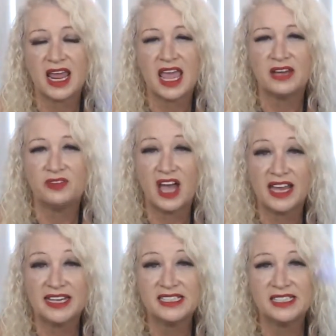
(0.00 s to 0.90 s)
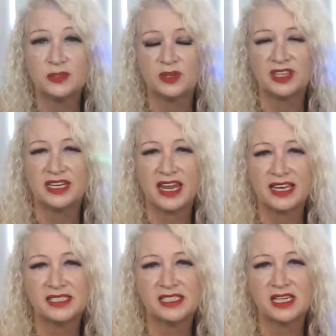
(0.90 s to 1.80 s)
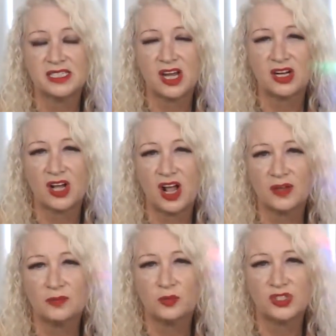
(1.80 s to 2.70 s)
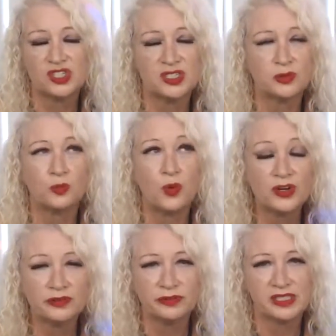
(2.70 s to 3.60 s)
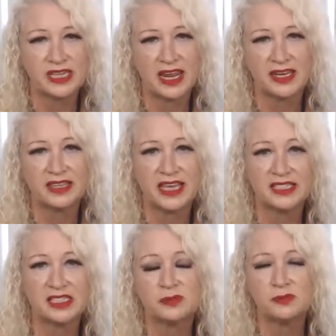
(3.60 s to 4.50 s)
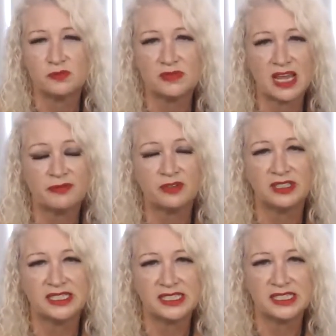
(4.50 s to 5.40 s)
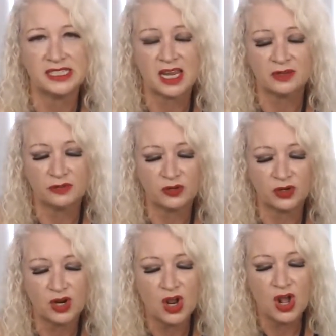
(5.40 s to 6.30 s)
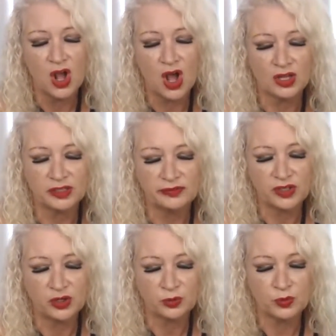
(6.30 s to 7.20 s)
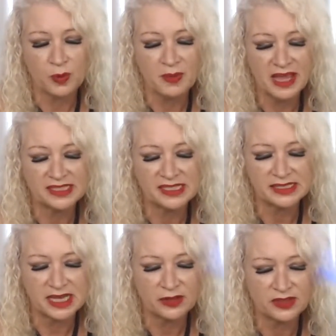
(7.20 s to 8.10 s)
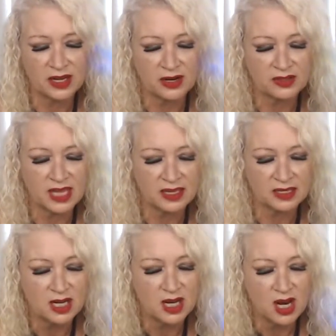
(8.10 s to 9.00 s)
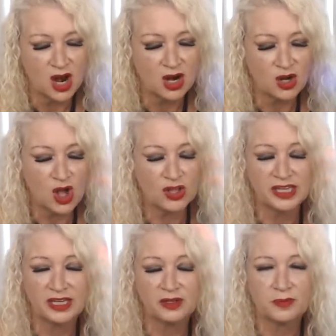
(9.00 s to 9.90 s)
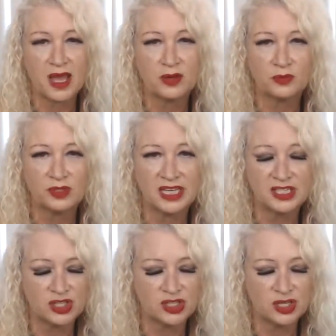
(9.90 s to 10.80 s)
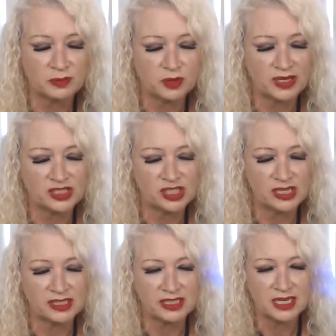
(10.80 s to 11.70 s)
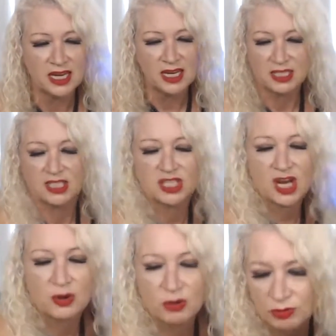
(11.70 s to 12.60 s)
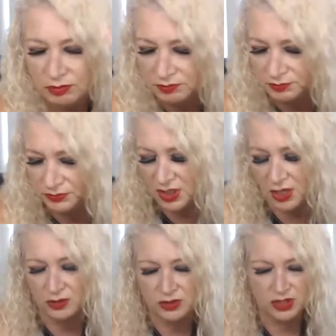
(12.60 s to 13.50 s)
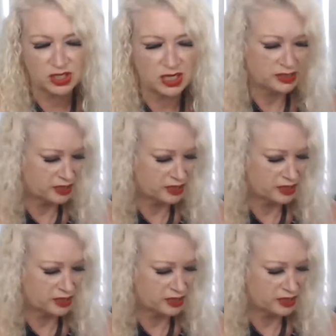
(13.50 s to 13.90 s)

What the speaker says: advice with an s.com, which is a wonderful site. That's definitely designed for all of you romantics out there that are calling about relationship questions. So, oh shit.